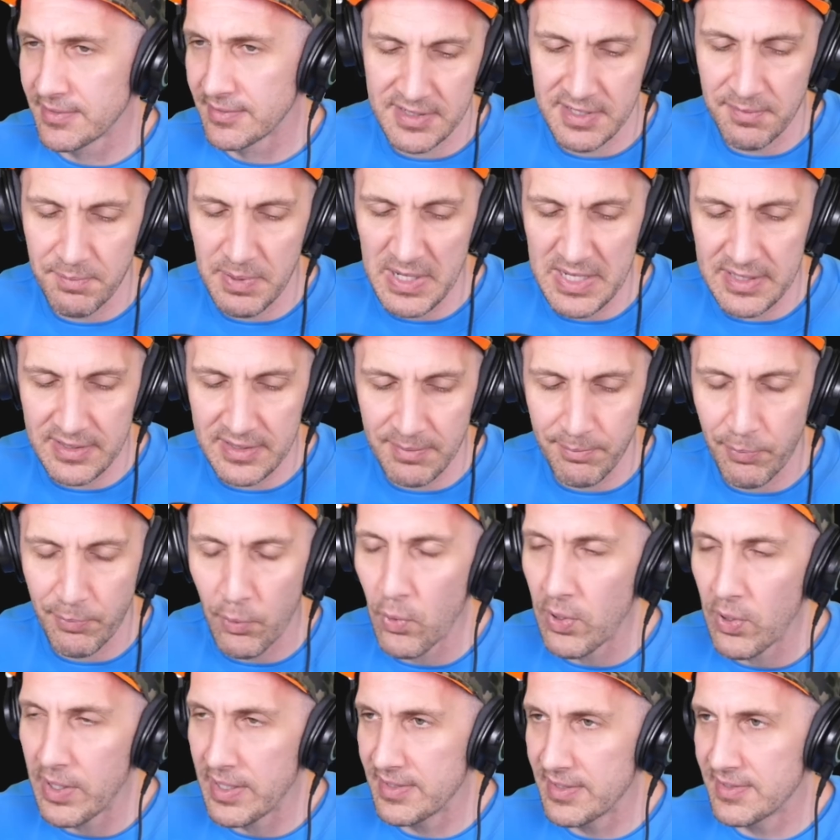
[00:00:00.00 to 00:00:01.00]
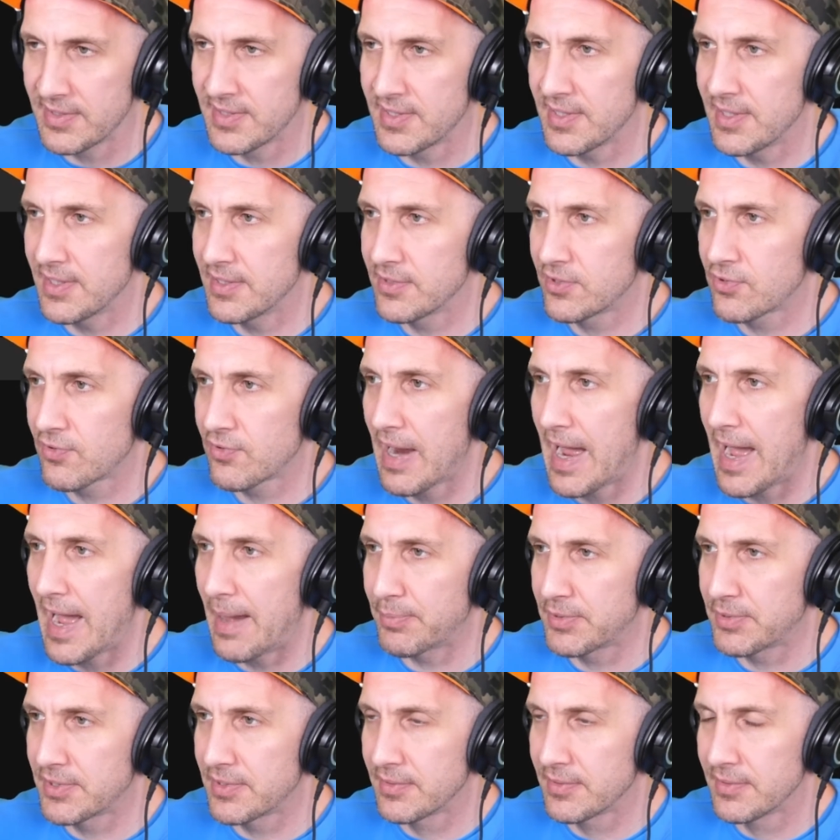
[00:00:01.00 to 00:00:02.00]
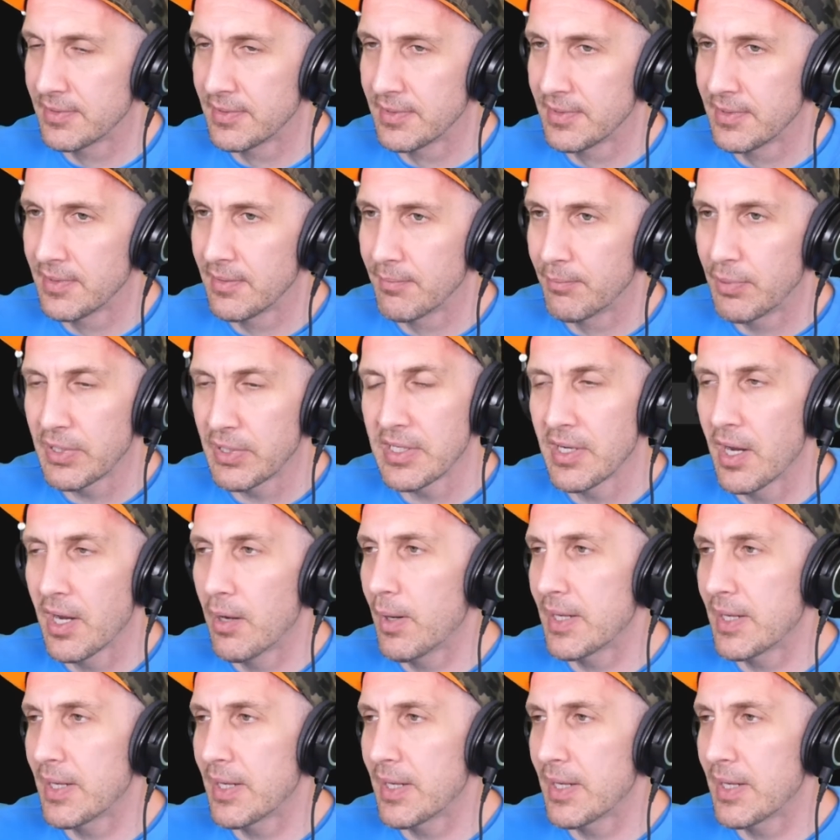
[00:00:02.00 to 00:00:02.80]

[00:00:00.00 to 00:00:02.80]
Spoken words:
to beat the boys in Trapt. But you know